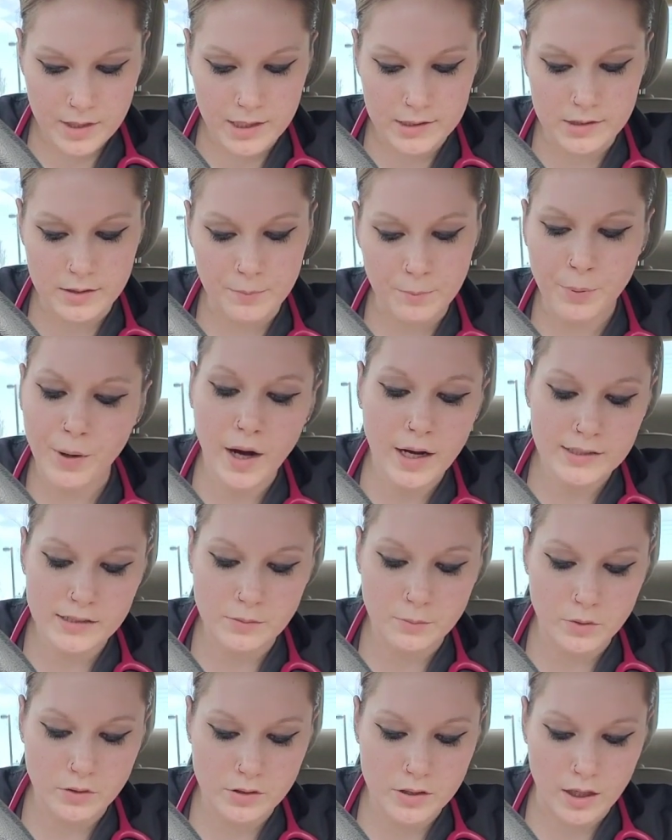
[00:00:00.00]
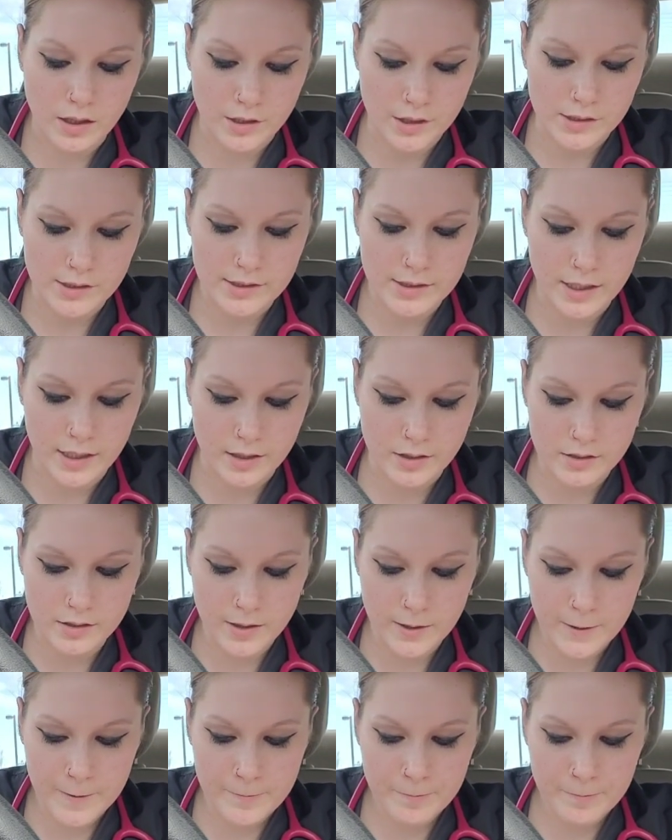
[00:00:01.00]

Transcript: It's impossible to understand.